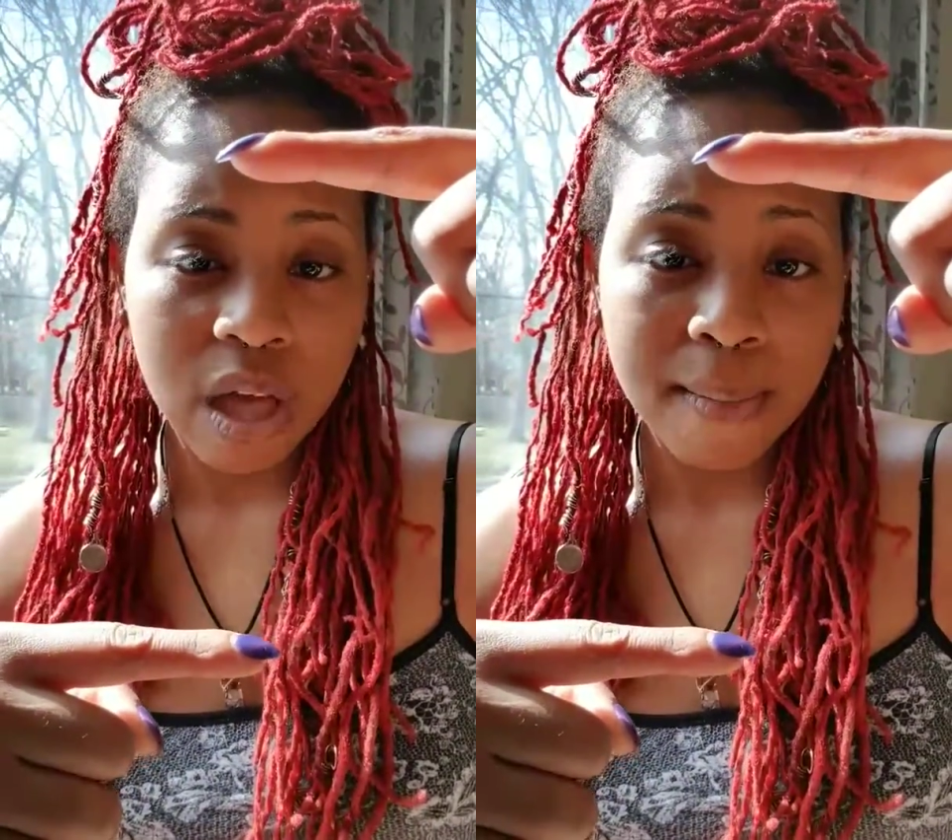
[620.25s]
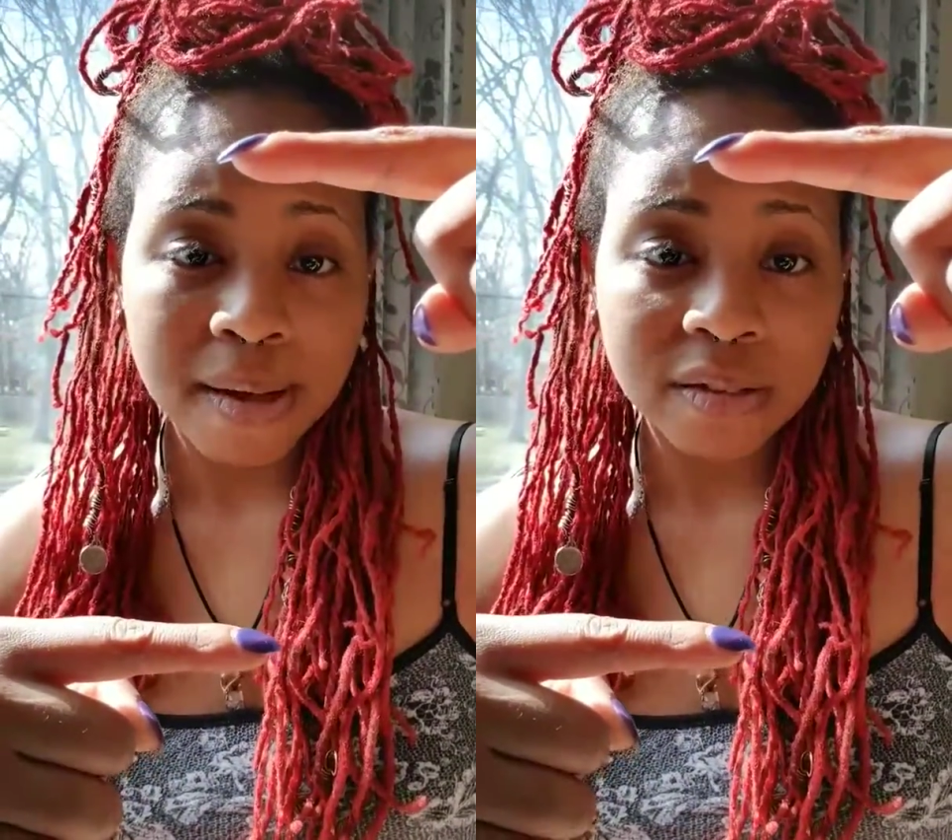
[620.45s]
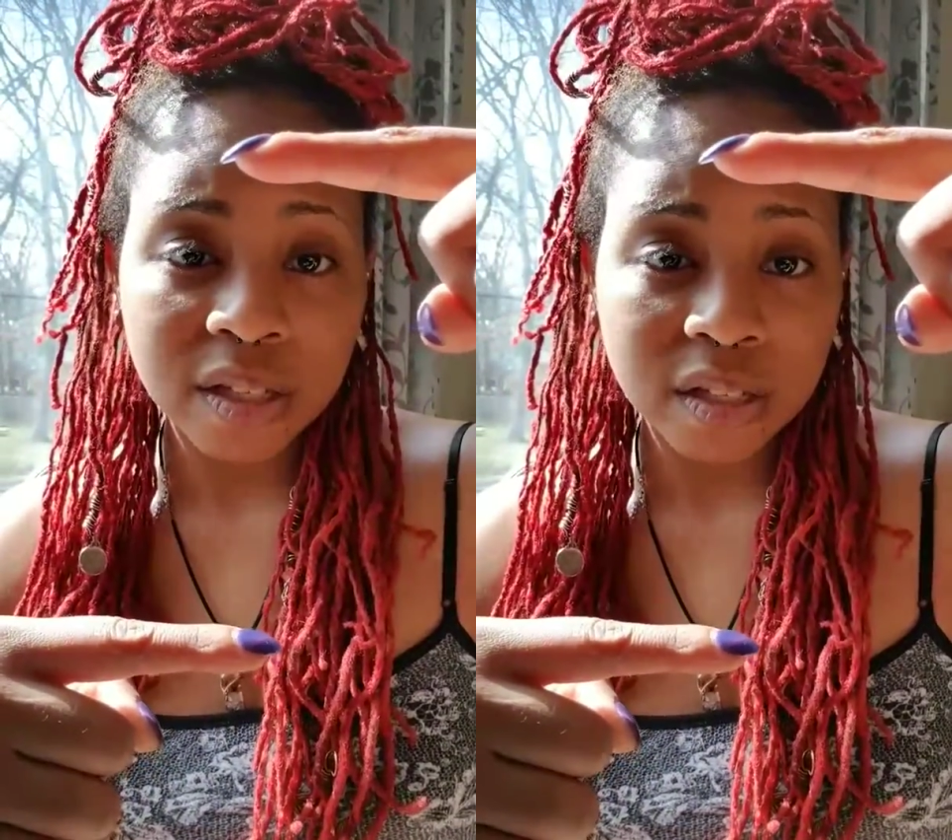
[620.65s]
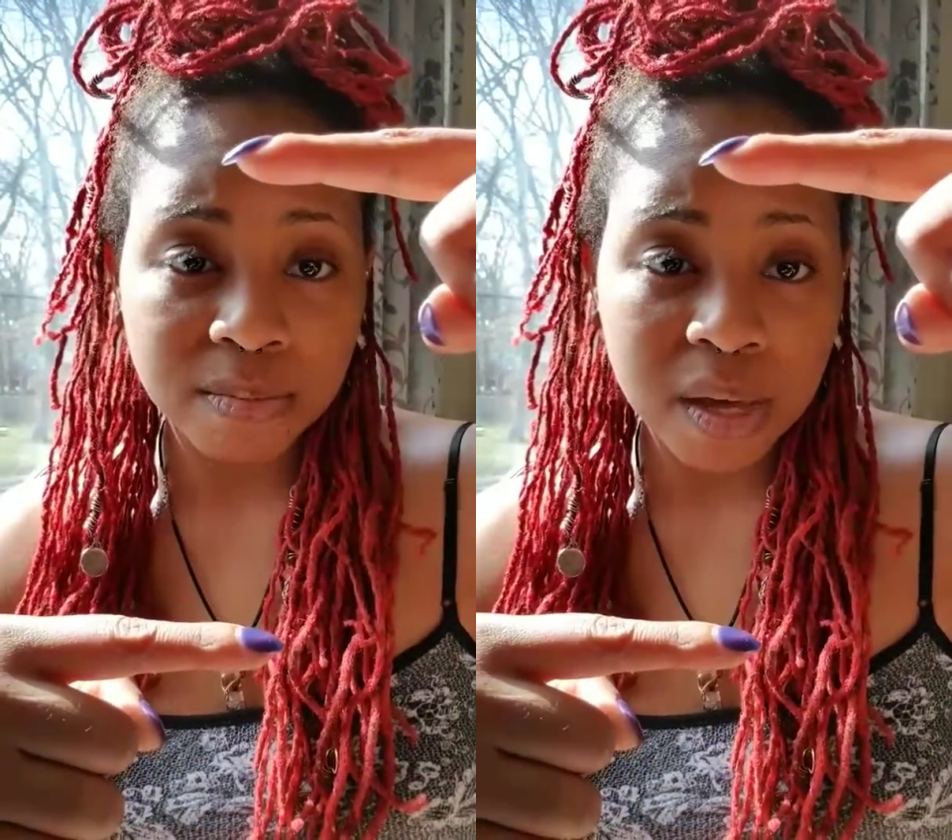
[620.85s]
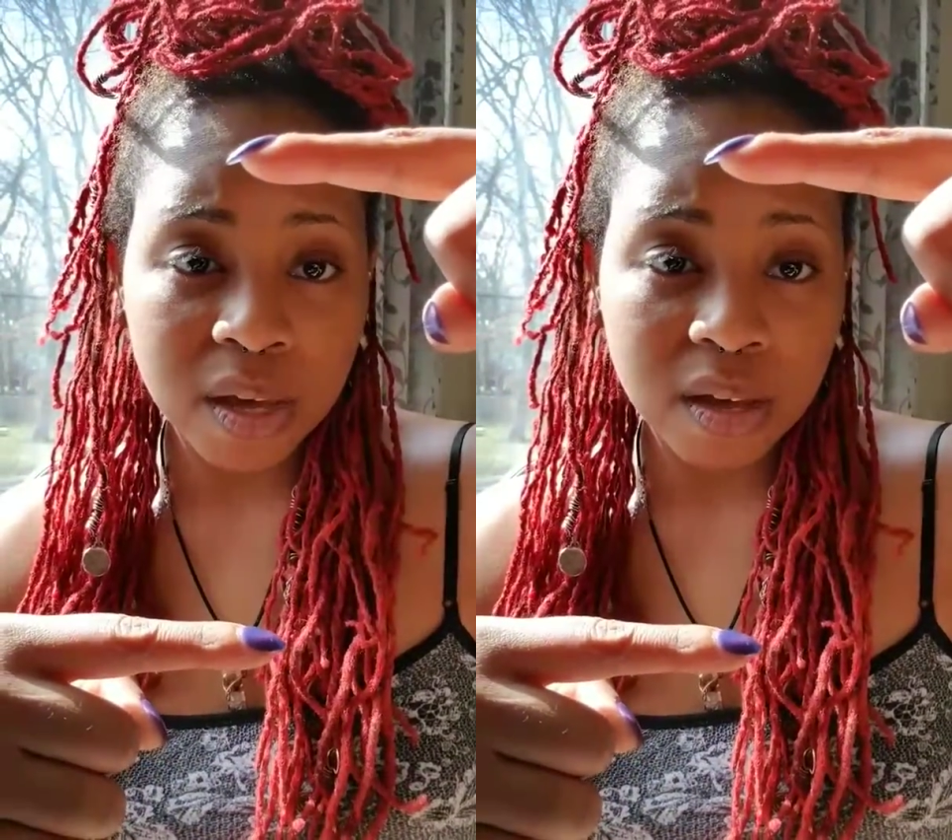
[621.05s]
about this
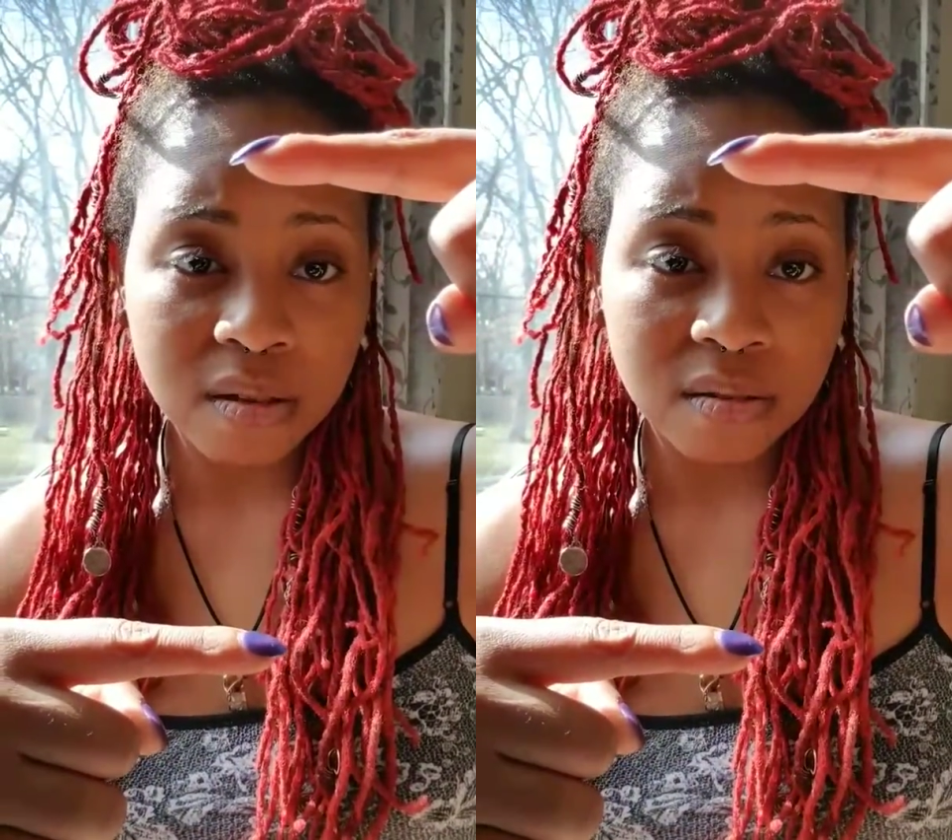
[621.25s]
big,